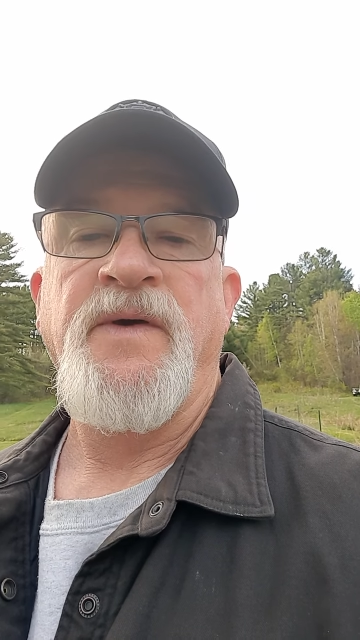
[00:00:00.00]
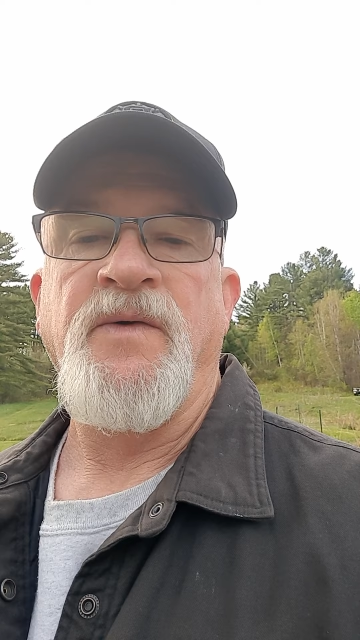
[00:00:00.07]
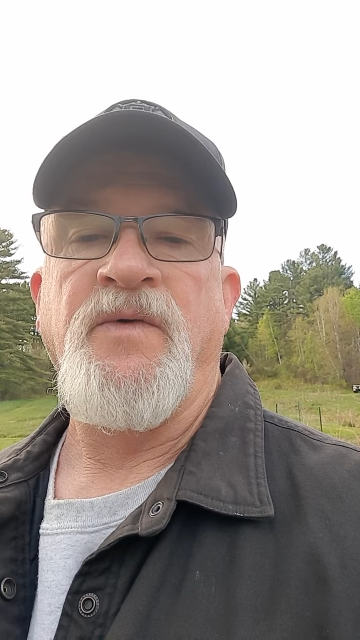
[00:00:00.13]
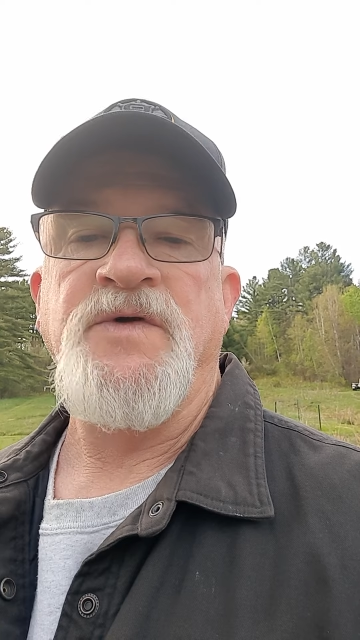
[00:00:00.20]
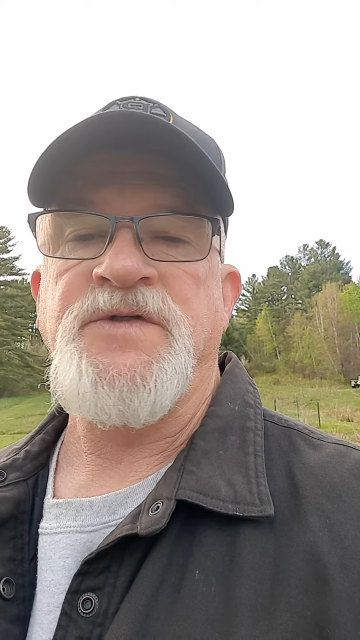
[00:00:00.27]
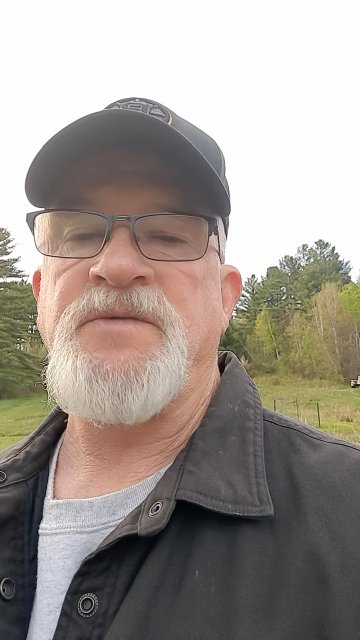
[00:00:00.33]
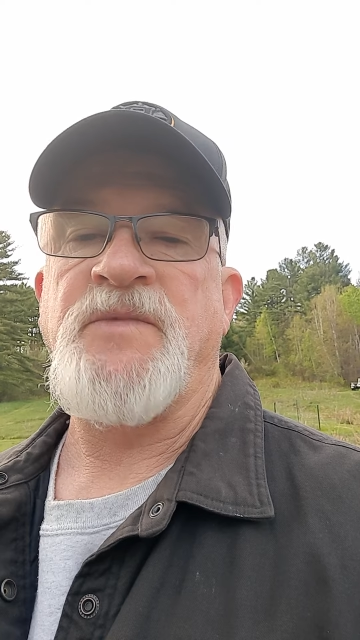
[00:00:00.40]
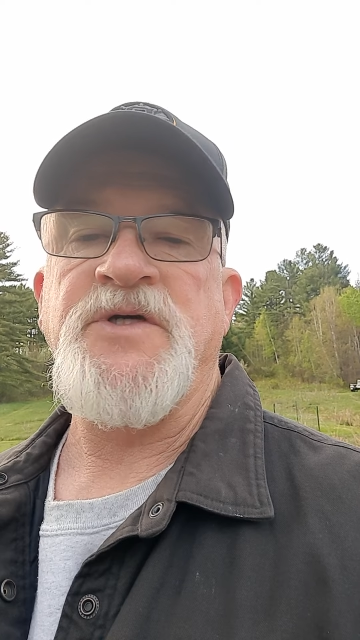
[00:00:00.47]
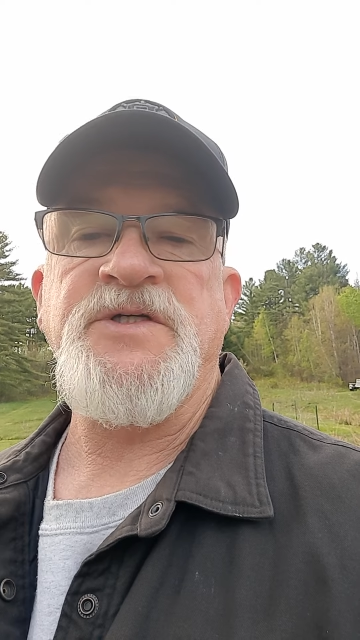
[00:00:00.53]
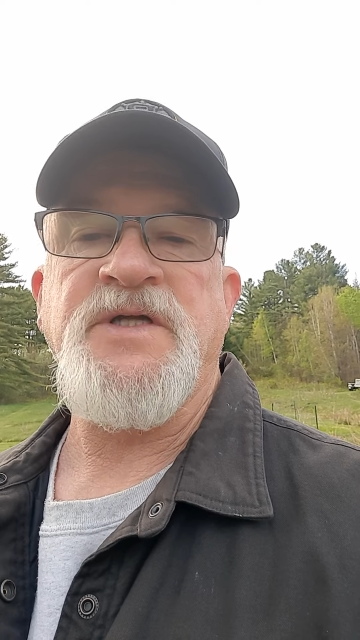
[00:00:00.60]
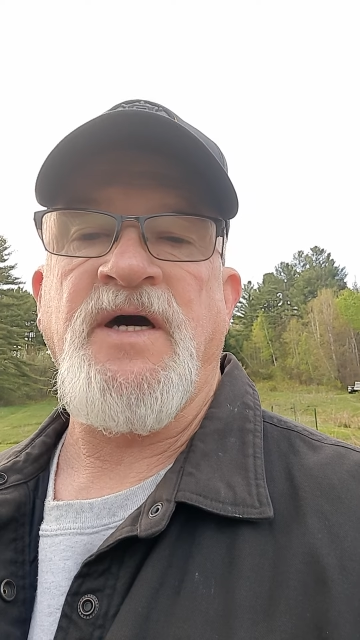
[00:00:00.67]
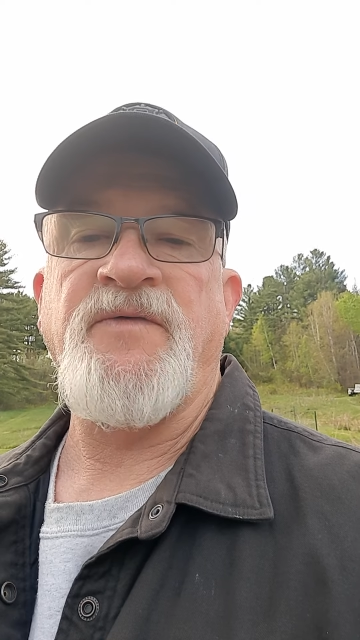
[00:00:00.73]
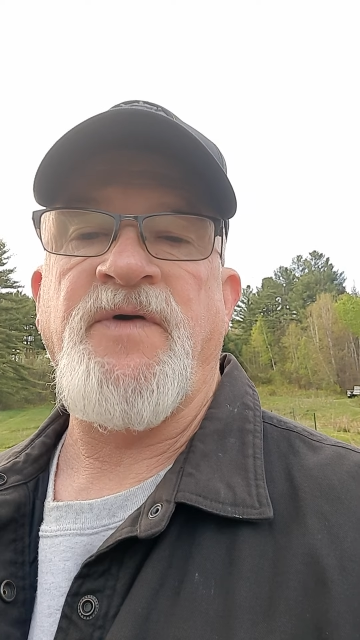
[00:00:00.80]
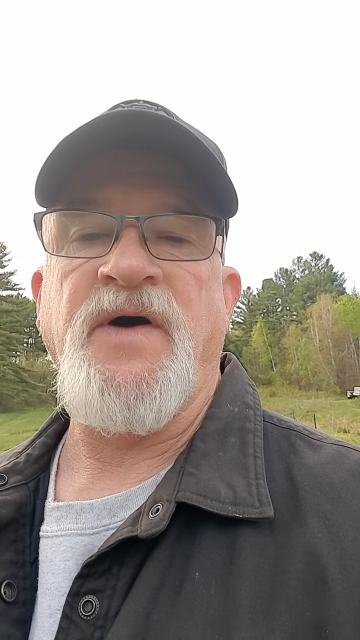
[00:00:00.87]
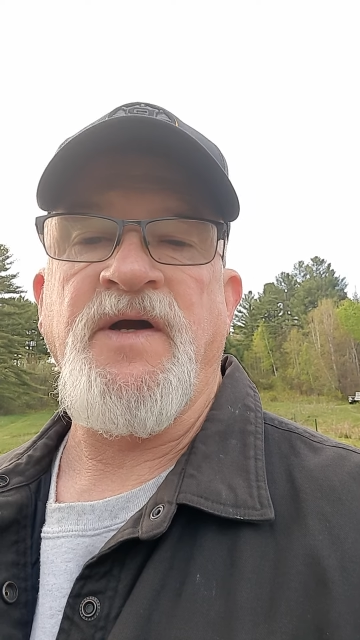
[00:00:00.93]
wasn't my
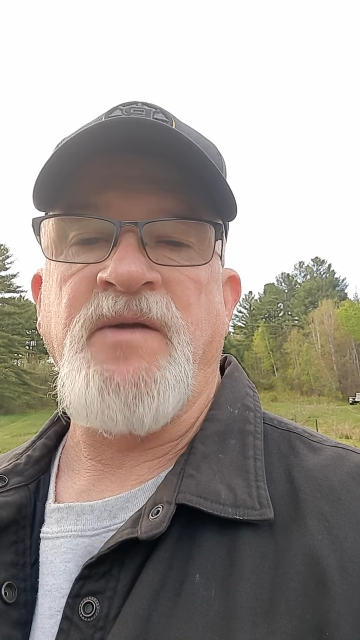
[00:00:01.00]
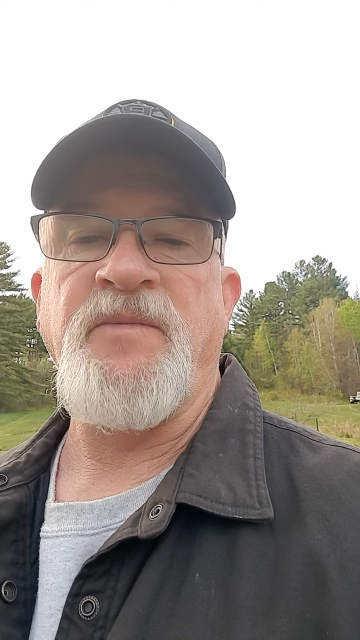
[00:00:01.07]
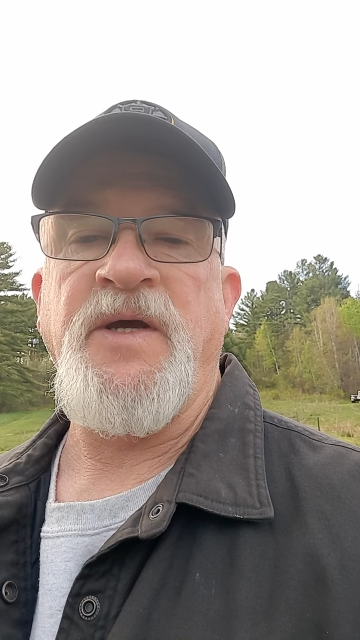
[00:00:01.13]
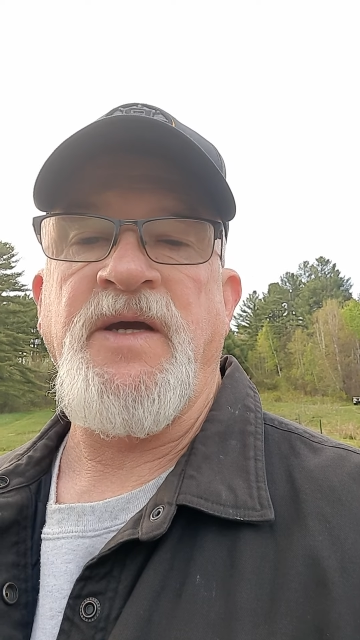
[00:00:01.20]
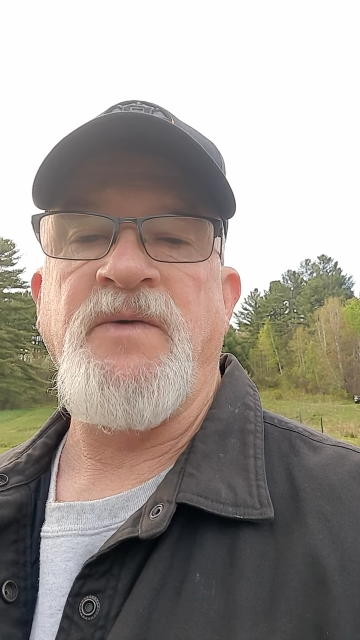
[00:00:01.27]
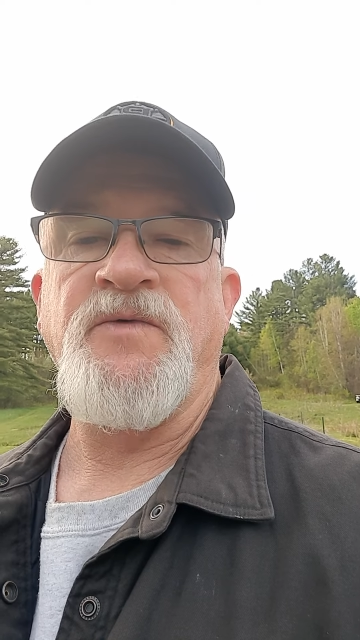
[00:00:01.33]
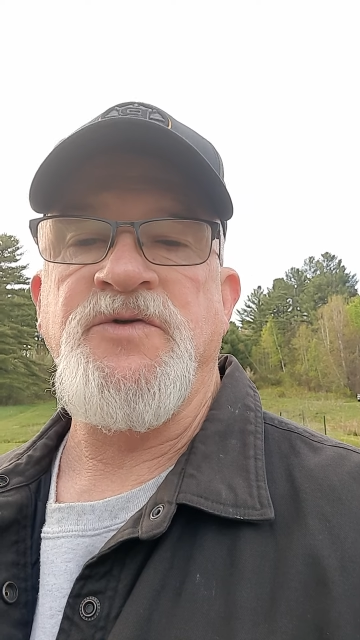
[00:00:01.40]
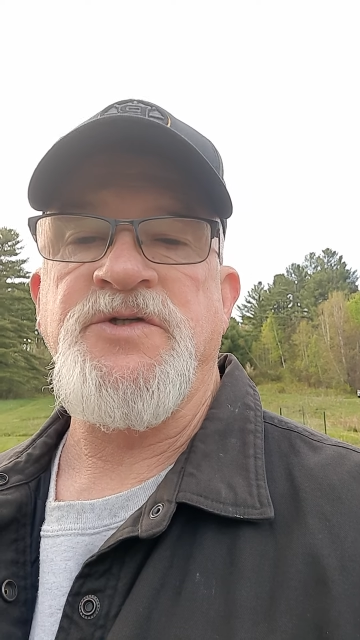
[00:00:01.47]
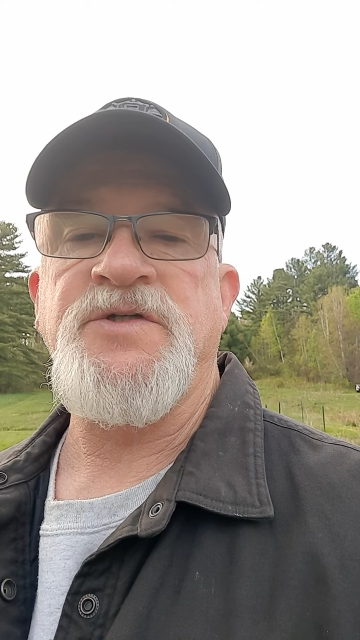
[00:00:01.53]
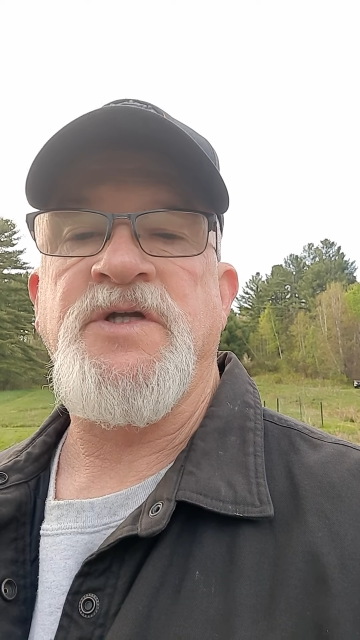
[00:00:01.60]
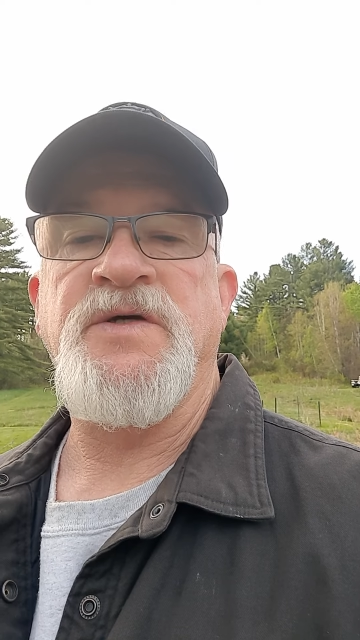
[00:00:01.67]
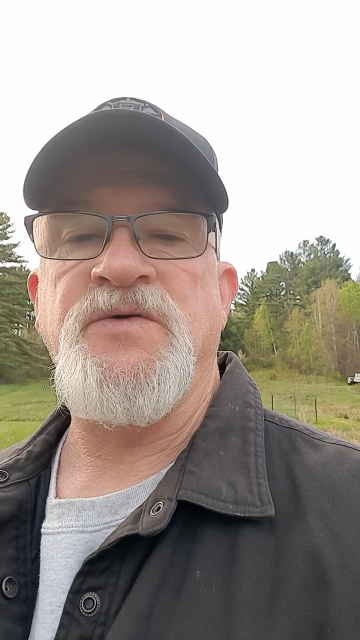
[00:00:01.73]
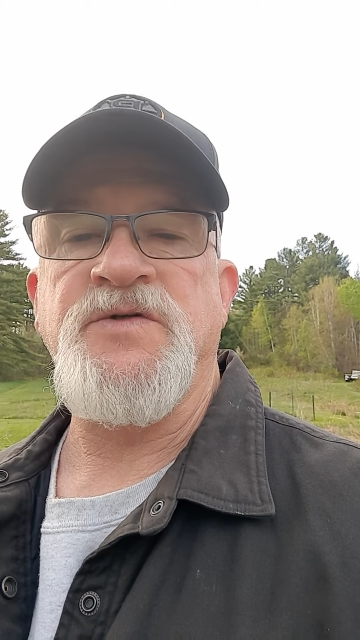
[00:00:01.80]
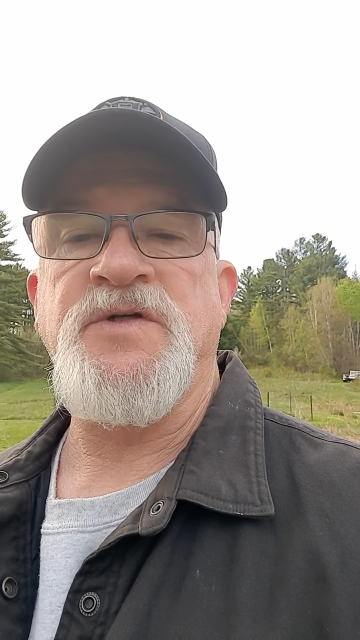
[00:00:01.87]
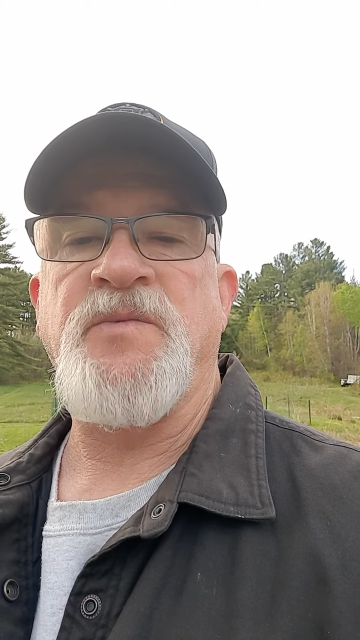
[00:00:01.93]
stuff hugging me. It was
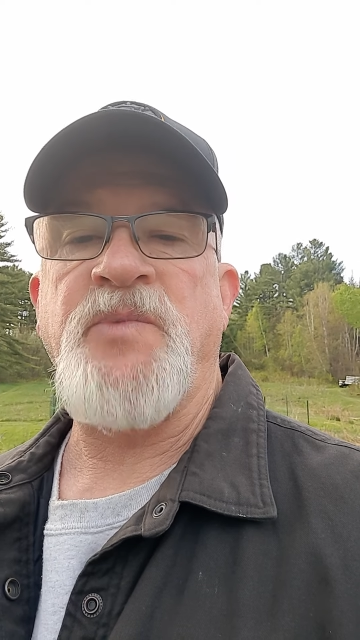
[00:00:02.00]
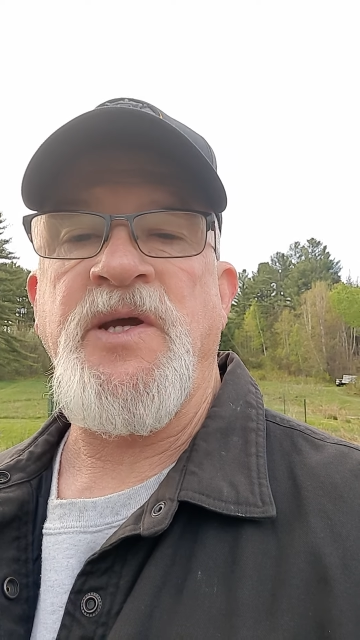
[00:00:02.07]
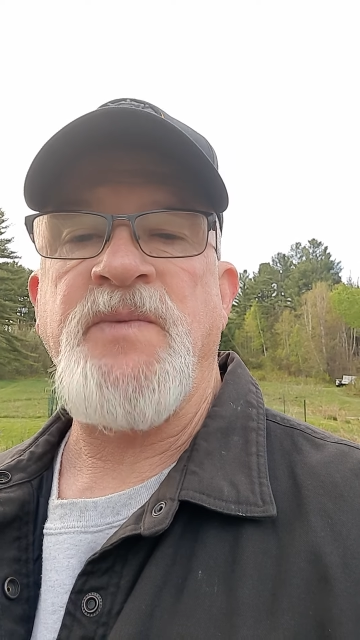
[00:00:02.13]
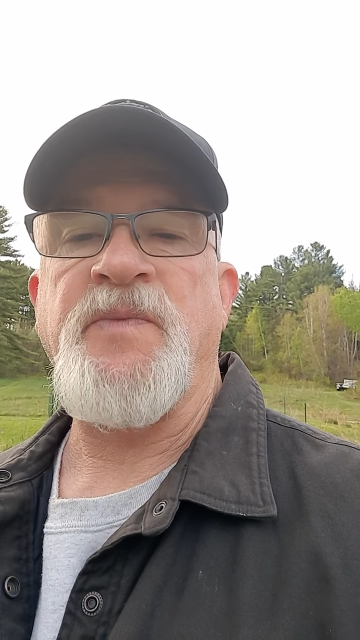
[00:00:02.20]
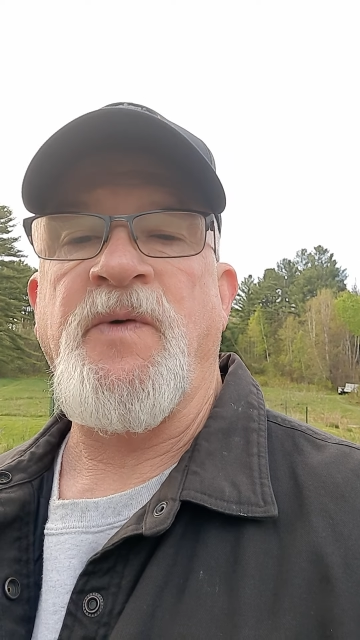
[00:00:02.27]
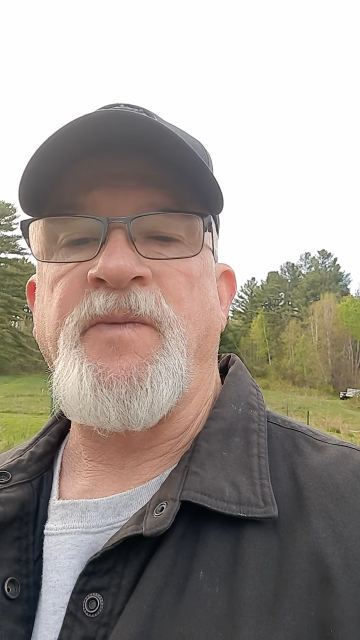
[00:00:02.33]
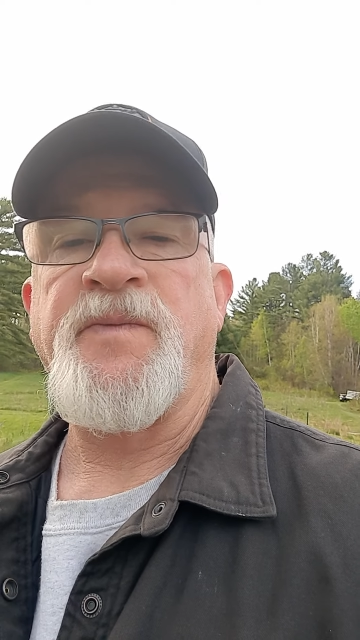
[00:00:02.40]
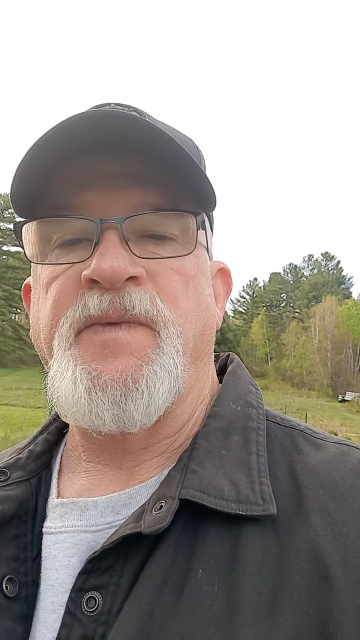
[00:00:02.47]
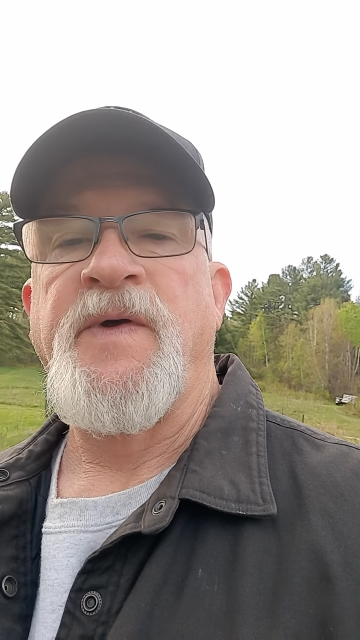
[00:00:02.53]
it was the people.